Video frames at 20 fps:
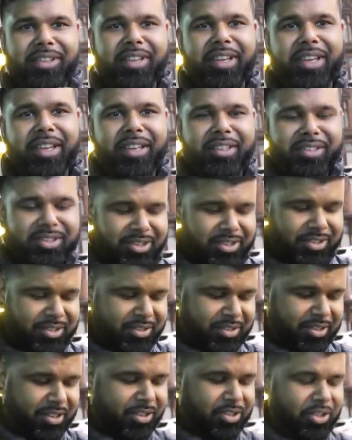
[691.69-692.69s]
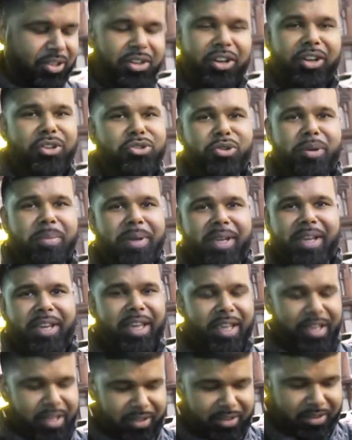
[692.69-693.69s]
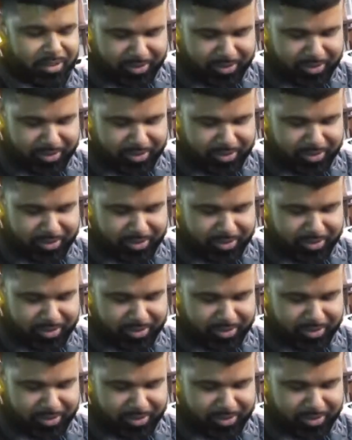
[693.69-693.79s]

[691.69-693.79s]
Yes. I've got no trimming kit.